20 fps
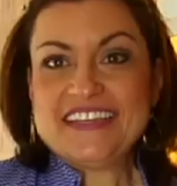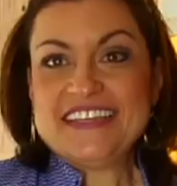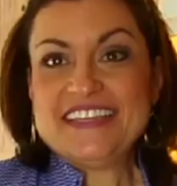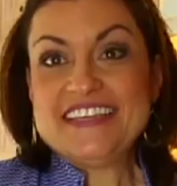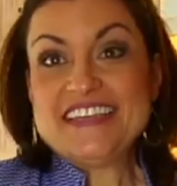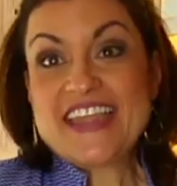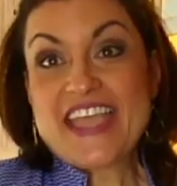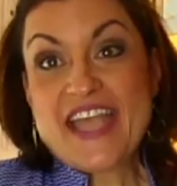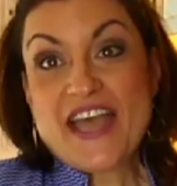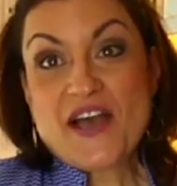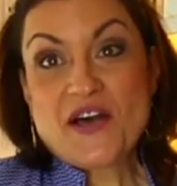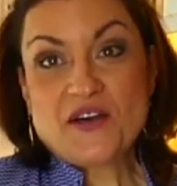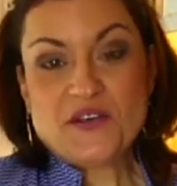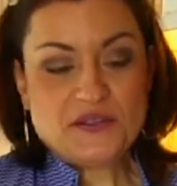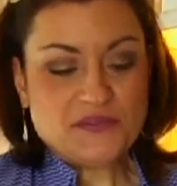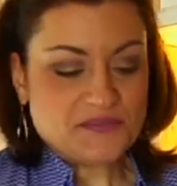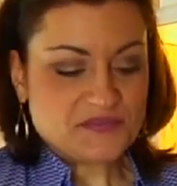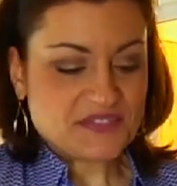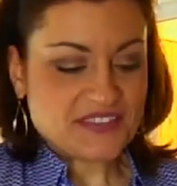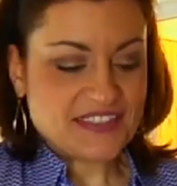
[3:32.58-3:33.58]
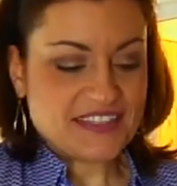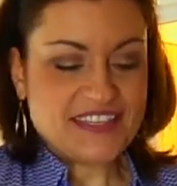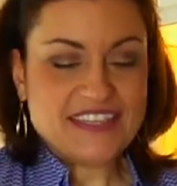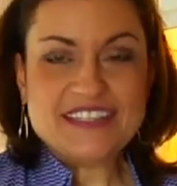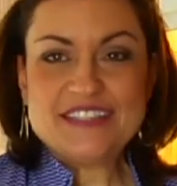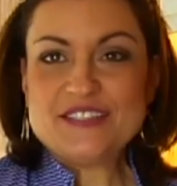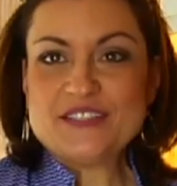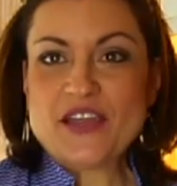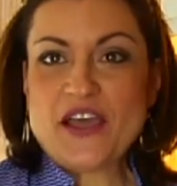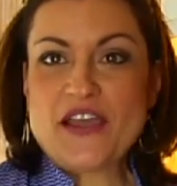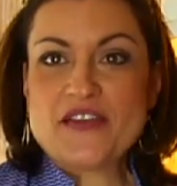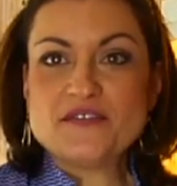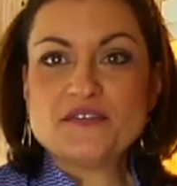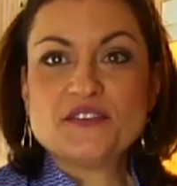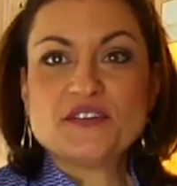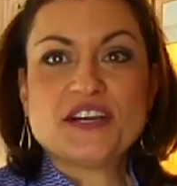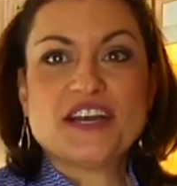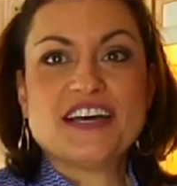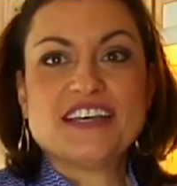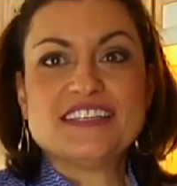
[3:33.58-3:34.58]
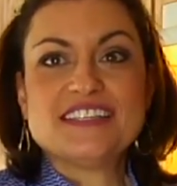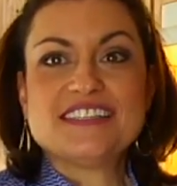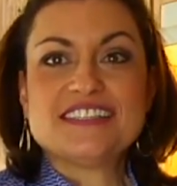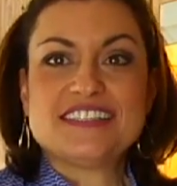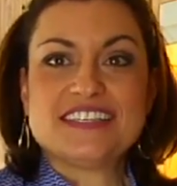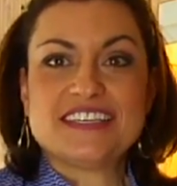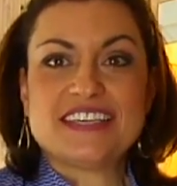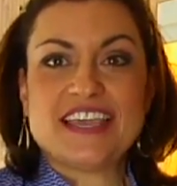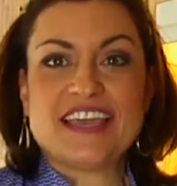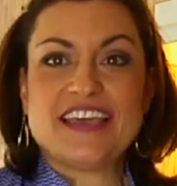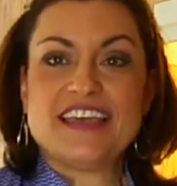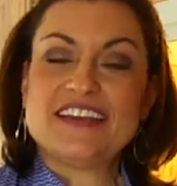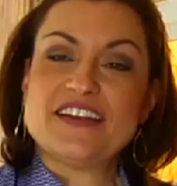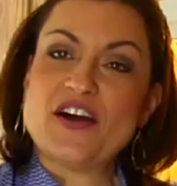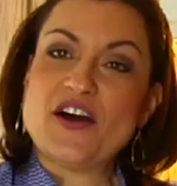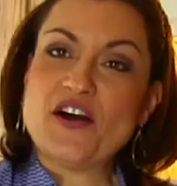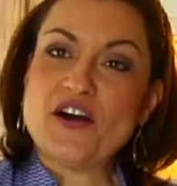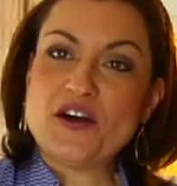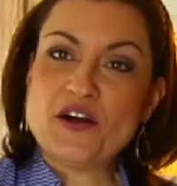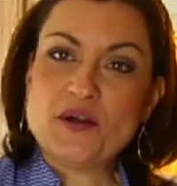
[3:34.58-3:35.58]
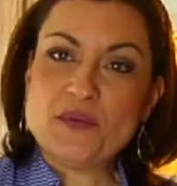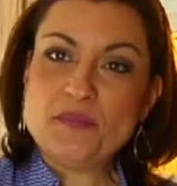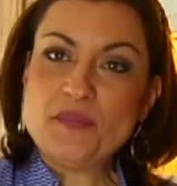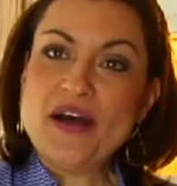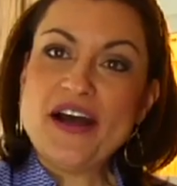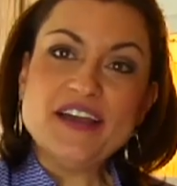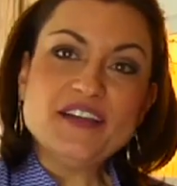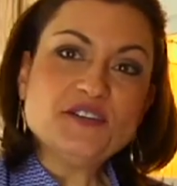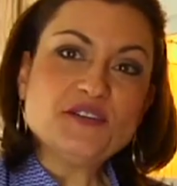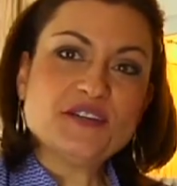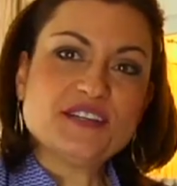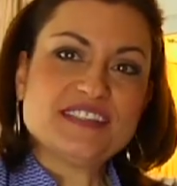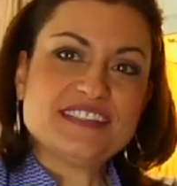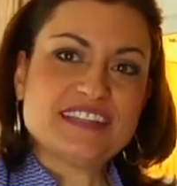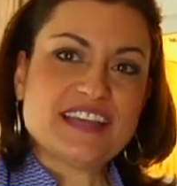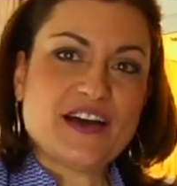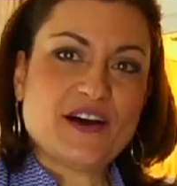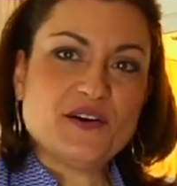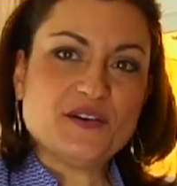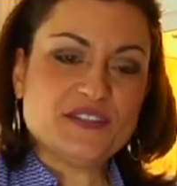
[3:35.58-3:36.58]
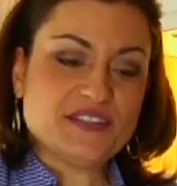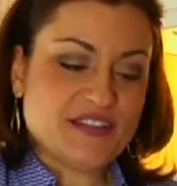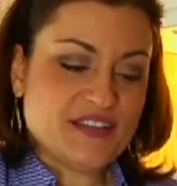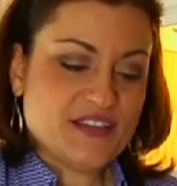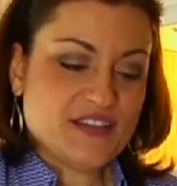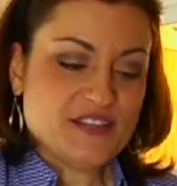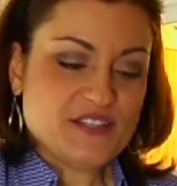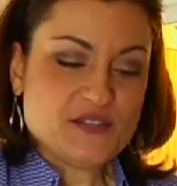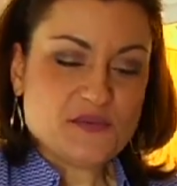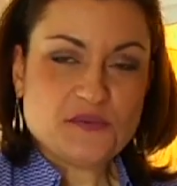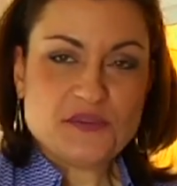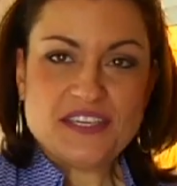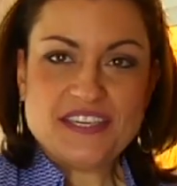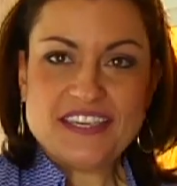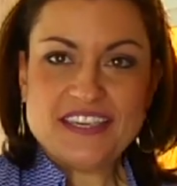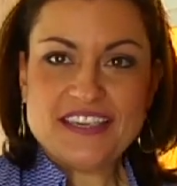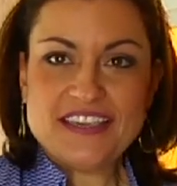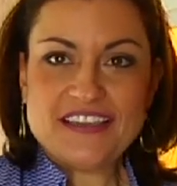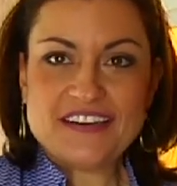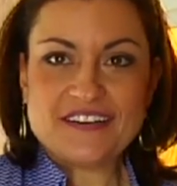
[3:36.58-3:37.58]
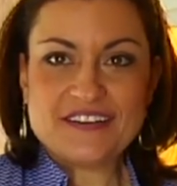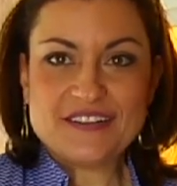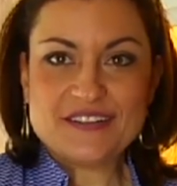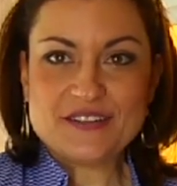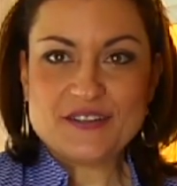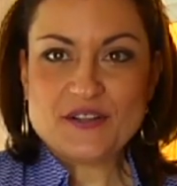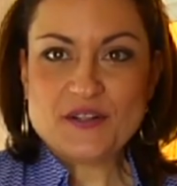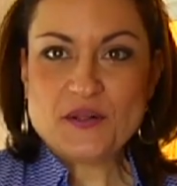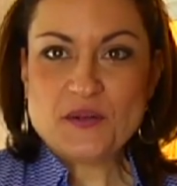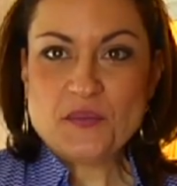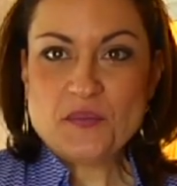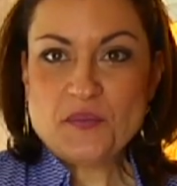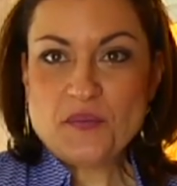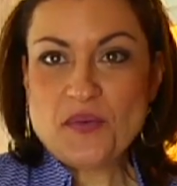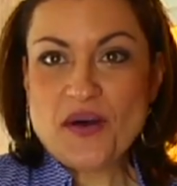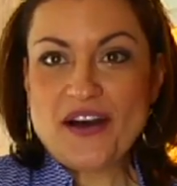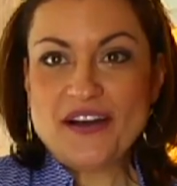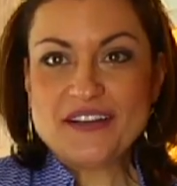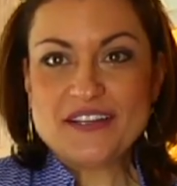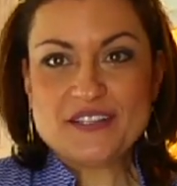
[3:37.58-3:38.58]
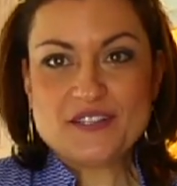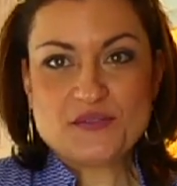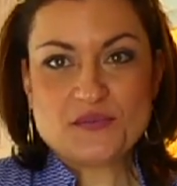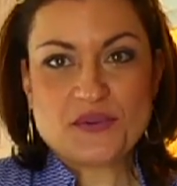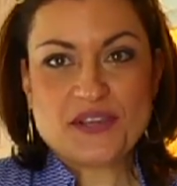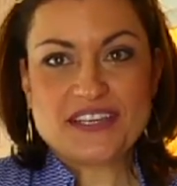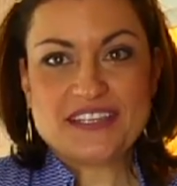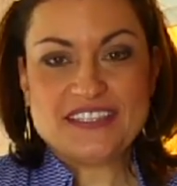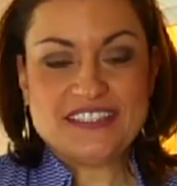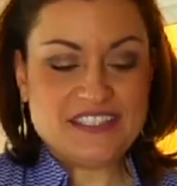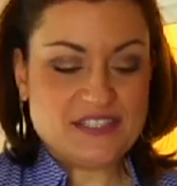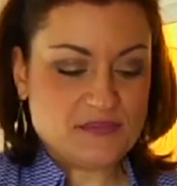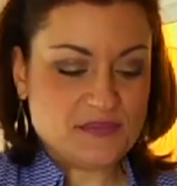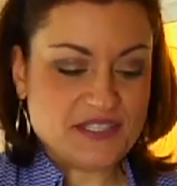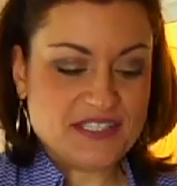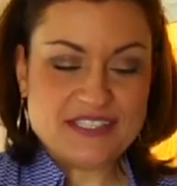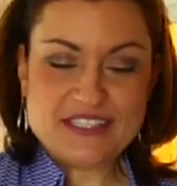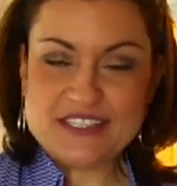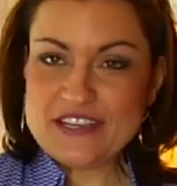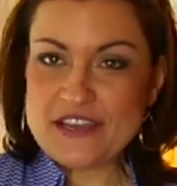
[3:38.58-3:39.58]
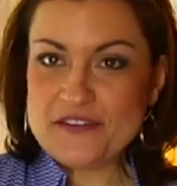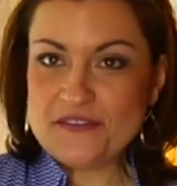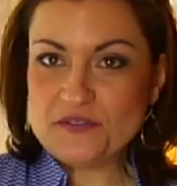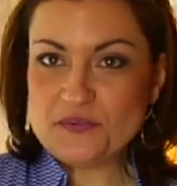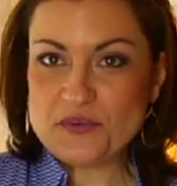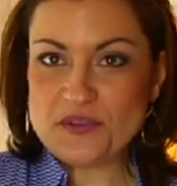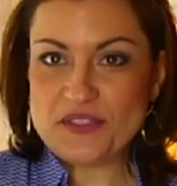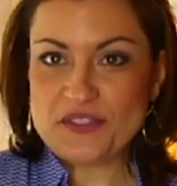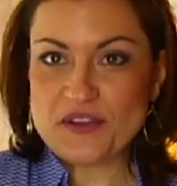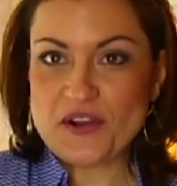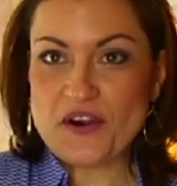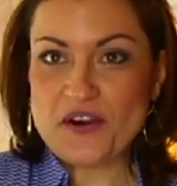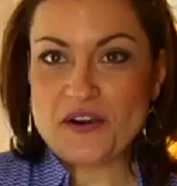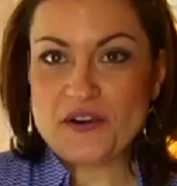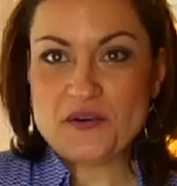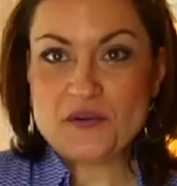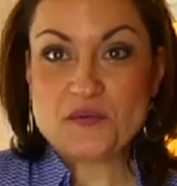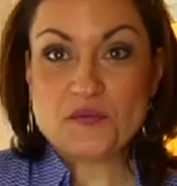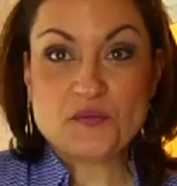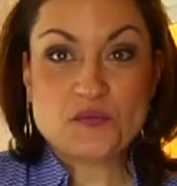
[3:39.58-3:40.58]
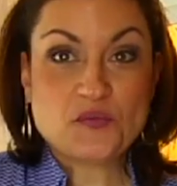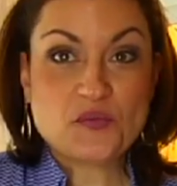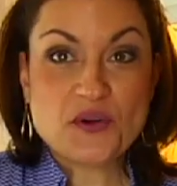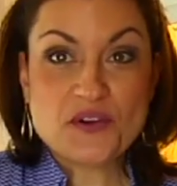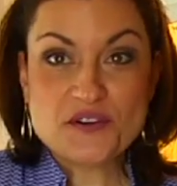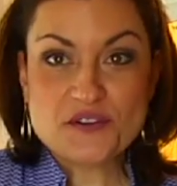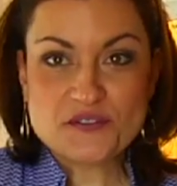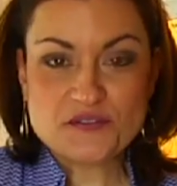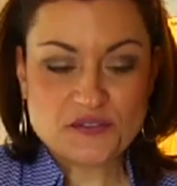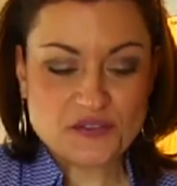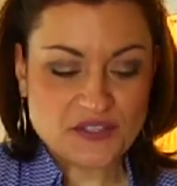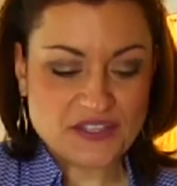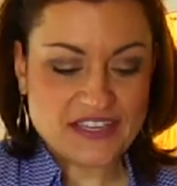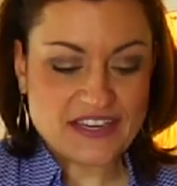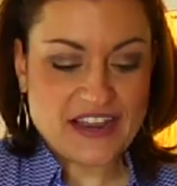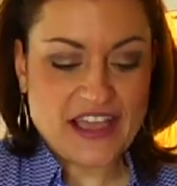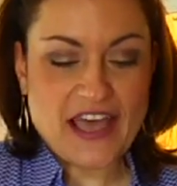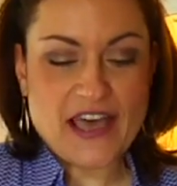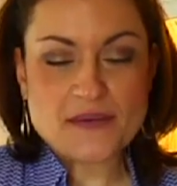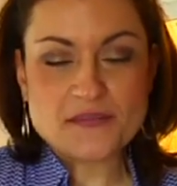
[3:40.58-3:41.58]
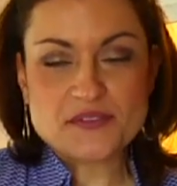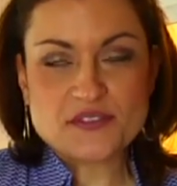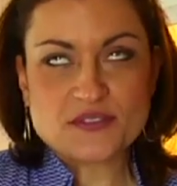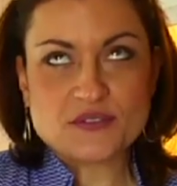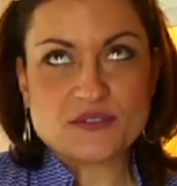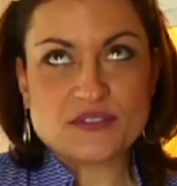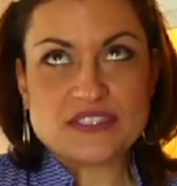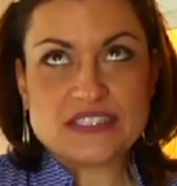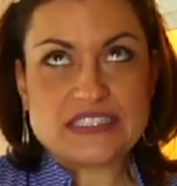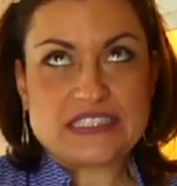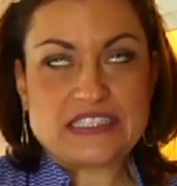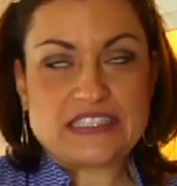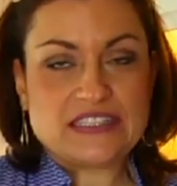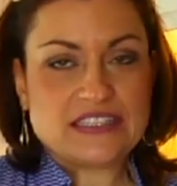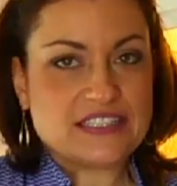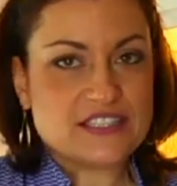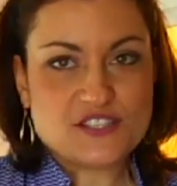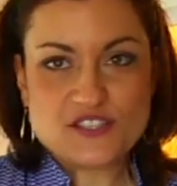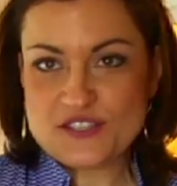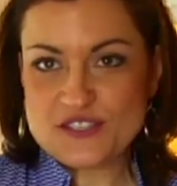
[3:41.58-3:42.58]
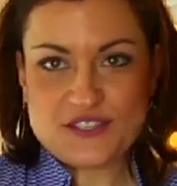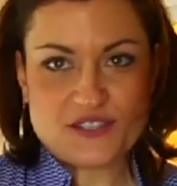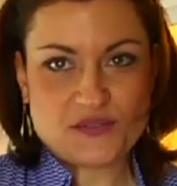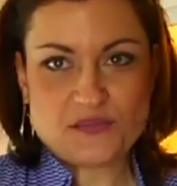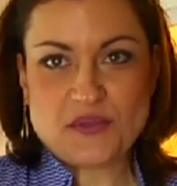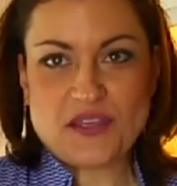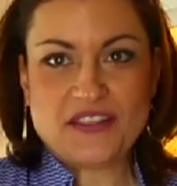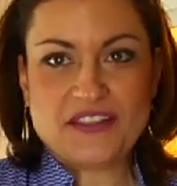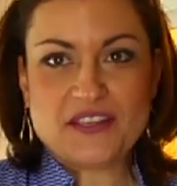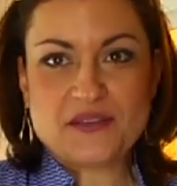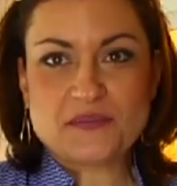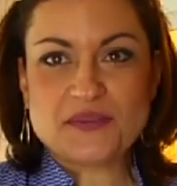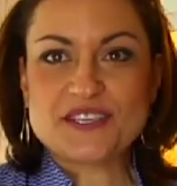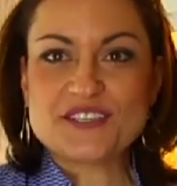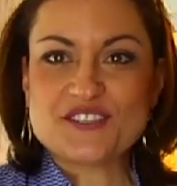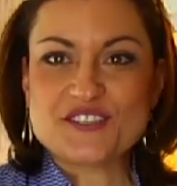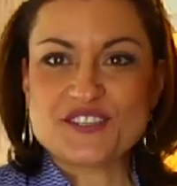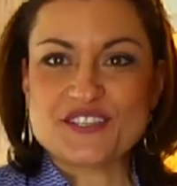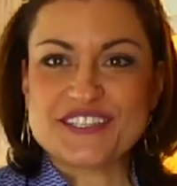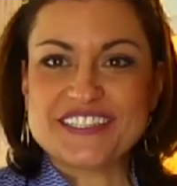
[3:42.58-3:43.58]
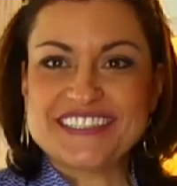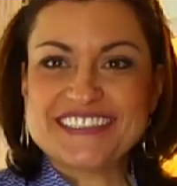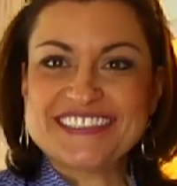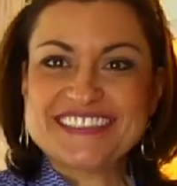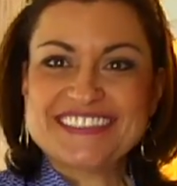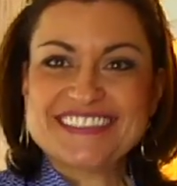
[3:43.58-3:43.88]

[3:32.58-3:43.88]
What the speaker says: And now it's time for us to get our pie crust out so we can get our little pockets ready to be stuffed with our wonderful and absolutely delicious smelling mixture.